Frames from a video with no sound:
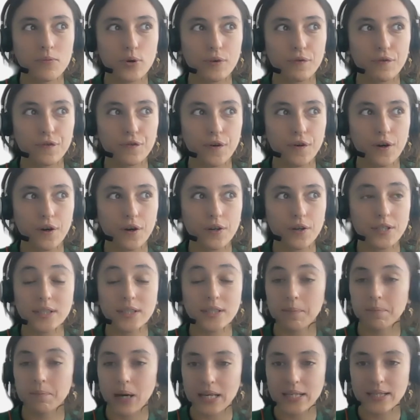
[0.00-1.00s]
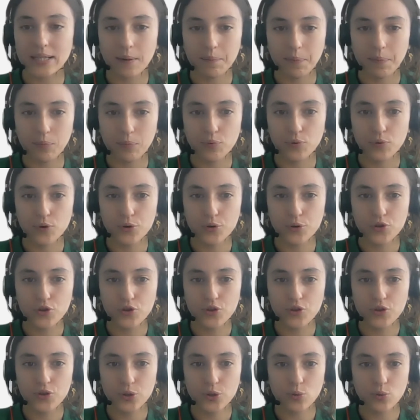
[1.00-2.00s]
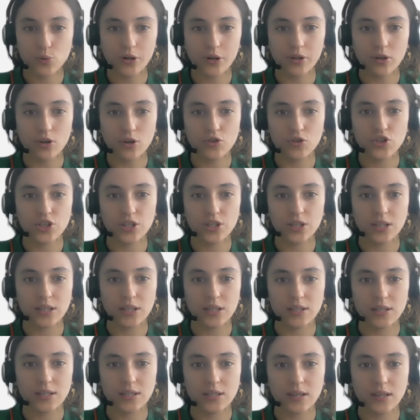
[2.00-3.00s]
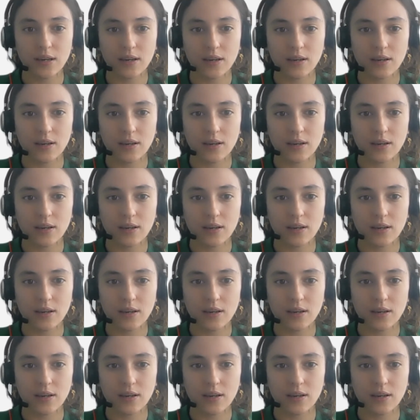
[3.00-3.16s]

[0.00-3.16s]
with a step-by-step approach. So mm-hmm. we're launching it.